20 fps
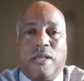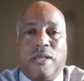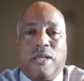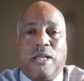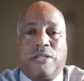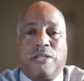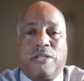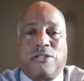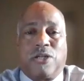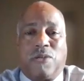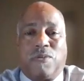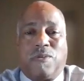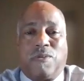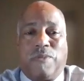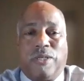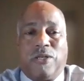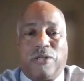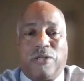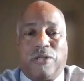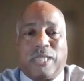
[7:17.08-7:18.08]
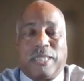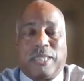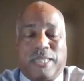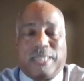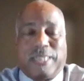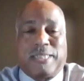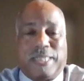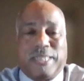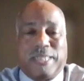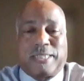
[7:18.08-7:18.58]
And so when we look at
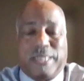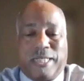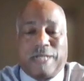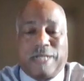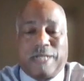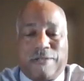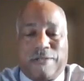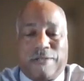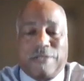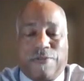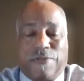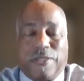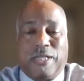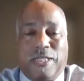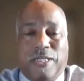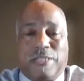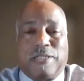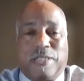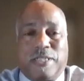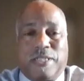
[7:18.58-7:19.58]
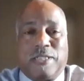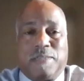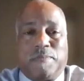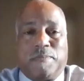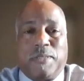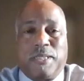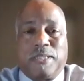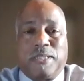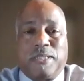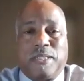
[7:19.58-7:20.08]
these 6 areas for each of these
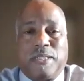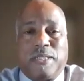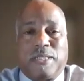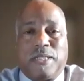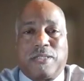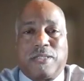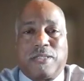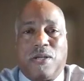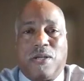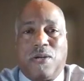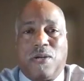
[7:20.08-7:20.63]
businesses,